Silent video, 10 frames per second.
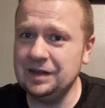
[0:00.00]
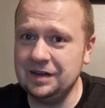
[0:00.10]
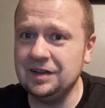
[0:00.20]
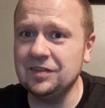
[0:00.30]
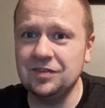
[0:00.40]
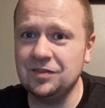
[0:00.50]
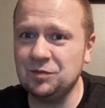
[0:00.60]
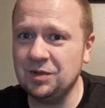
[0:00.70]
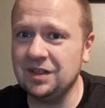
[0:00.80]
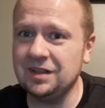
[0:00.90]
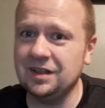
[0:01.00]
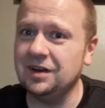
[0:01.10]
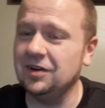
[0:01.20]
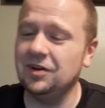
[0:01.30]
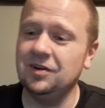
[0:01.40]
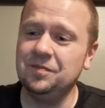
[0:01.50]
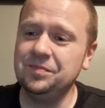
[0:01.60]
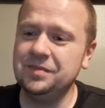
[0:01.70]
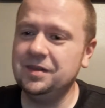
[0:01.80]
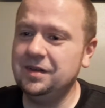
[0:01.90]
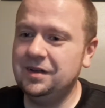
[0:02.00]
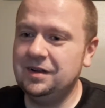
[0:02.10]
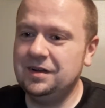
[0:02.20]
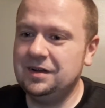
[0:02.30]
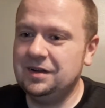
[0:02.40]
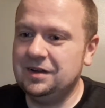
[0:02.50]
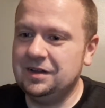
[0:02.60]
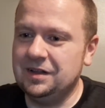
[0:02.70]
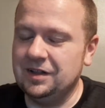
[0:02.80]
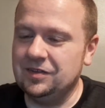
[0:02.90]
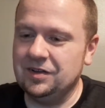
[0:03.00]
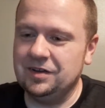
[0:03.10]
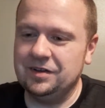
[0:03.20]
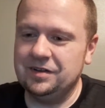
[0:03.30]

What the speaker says: It doesn't smell like that at all. It's a